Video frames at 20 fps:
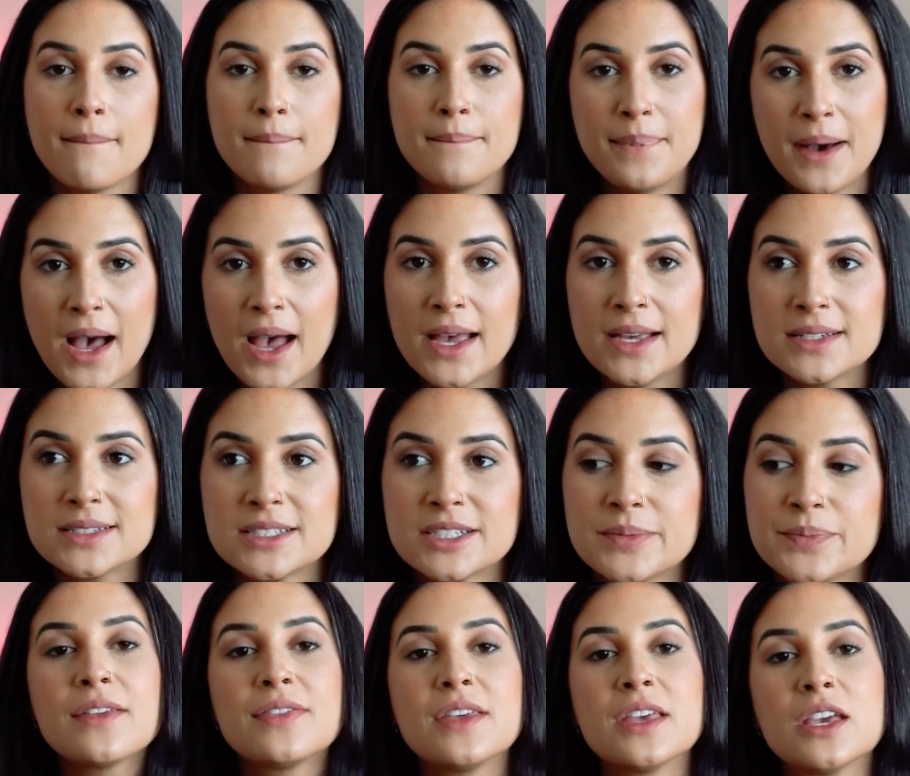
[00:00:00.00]
But
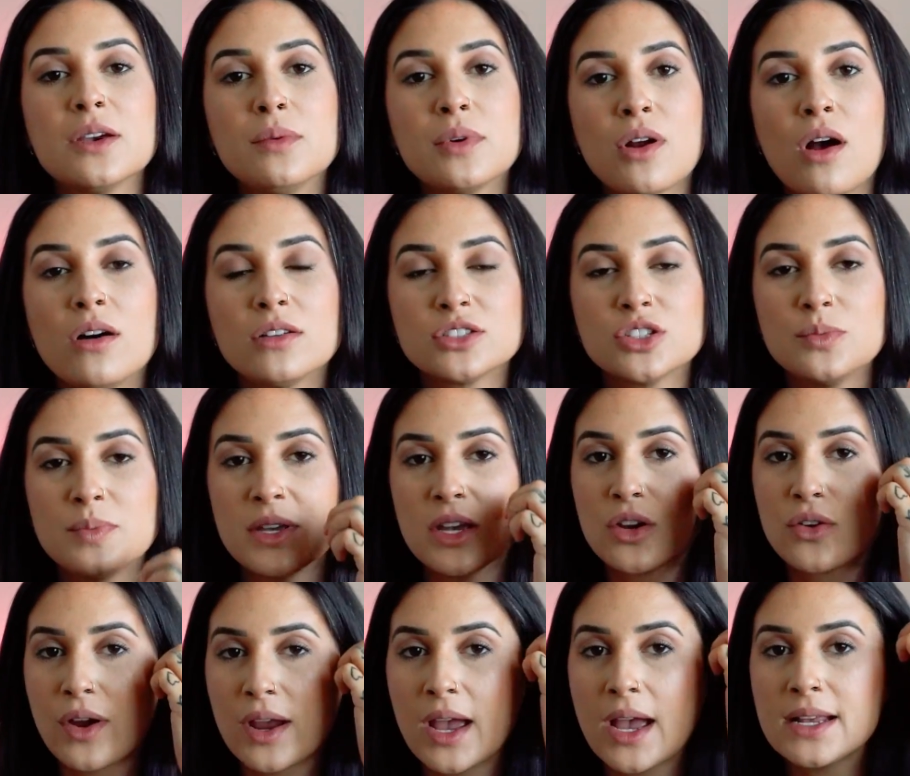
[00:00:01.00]
I think it would also be
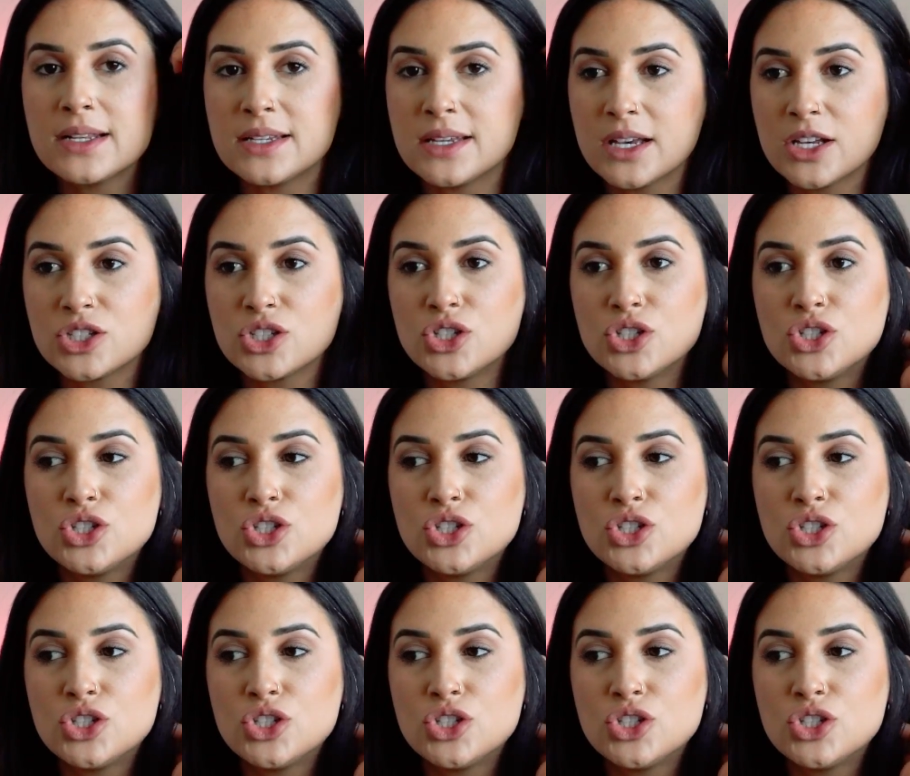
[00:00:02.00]
a great idea to